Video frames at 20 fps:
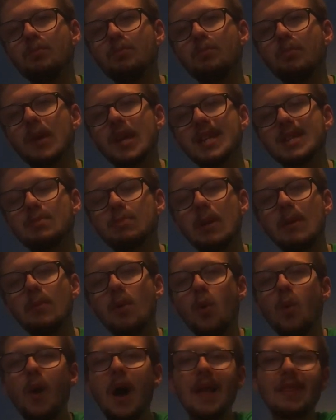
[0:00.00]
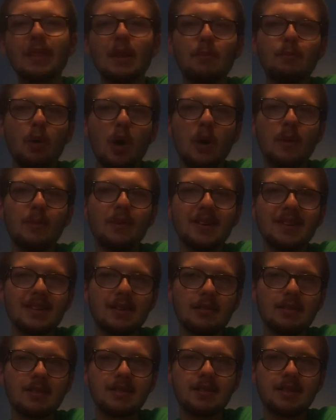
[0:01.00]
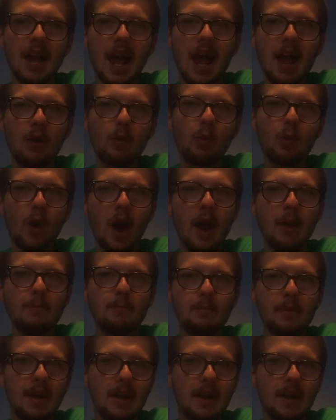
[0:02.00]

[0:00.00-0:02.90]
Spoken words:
because people want the Pokemon to stay right